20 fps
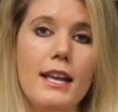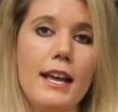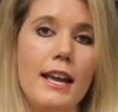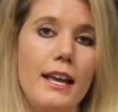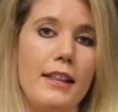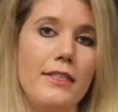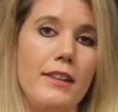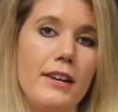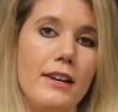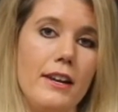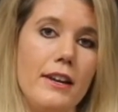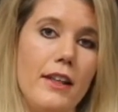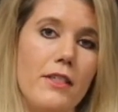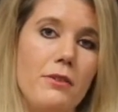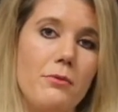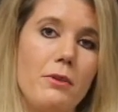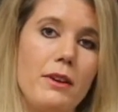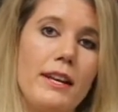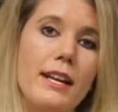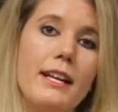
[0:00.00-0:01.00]
and then
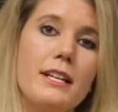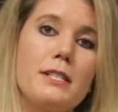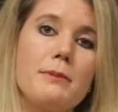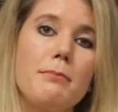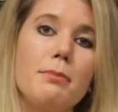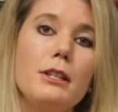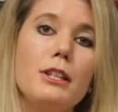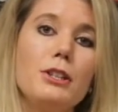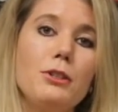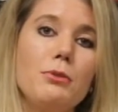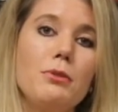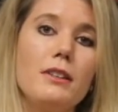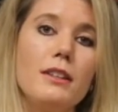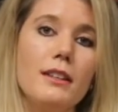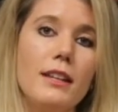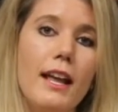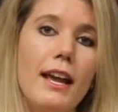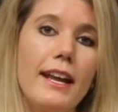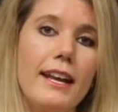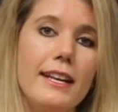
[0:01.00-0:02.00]
another one has blue
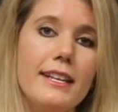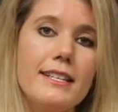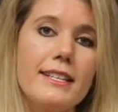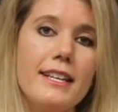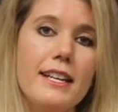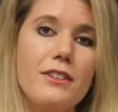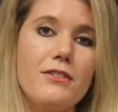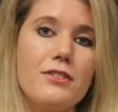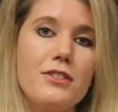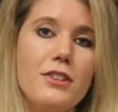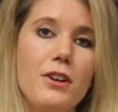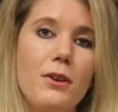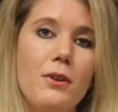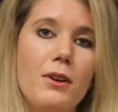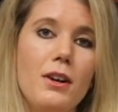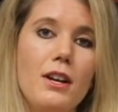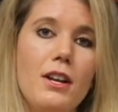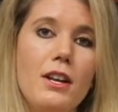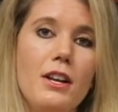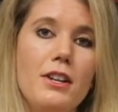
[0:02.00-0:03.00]
light. And so
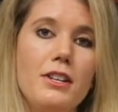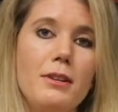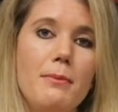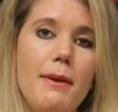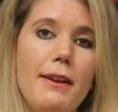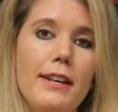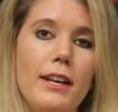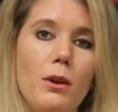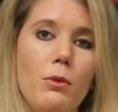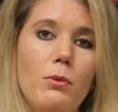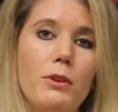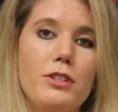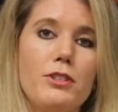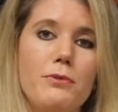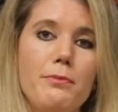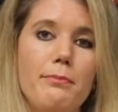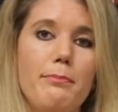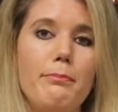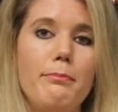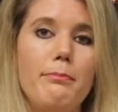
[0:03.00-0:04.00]
depending on which